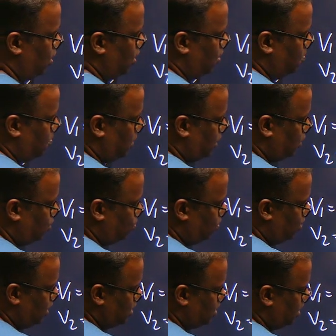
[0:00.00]
P2
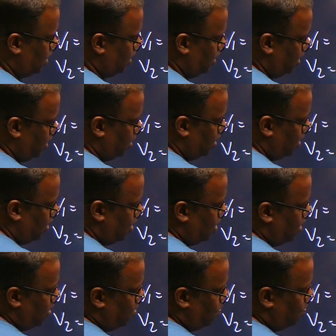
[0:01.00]
is a
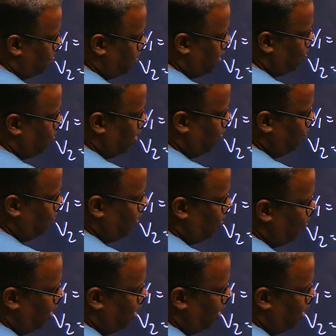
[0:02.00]
P1 V1